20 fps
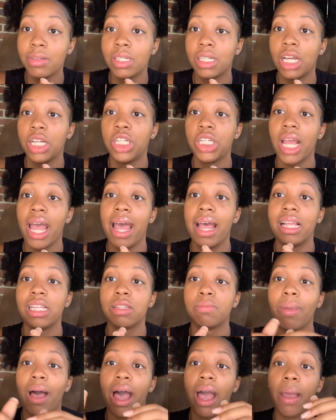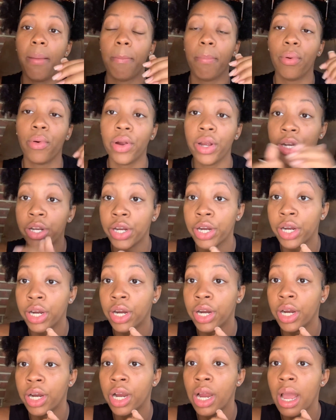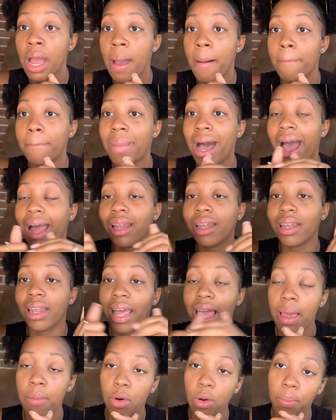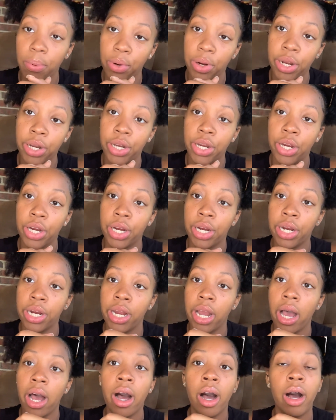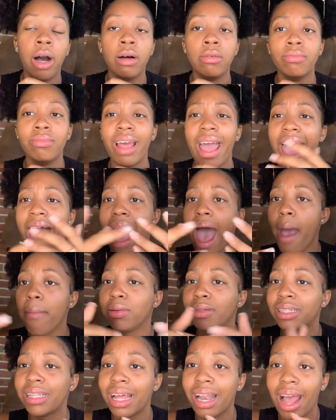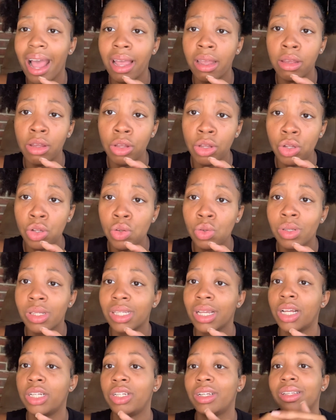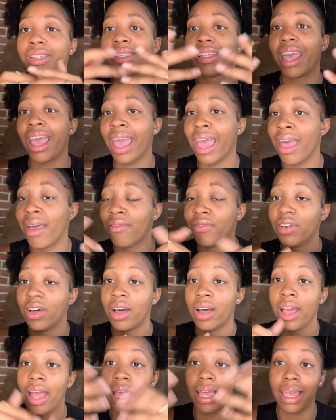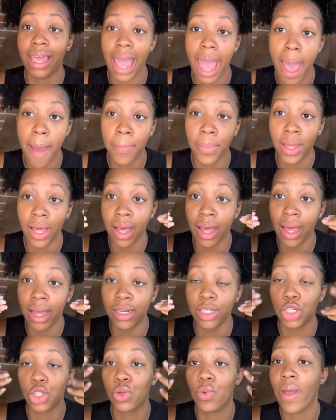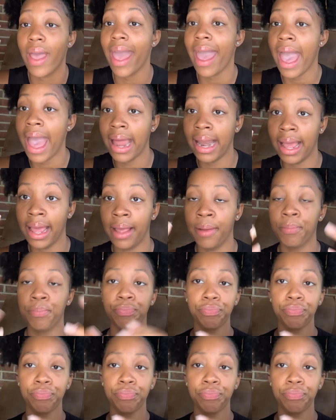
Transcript: such as my printer, my label printer, apps that I use such as Canva and CapCut to edit.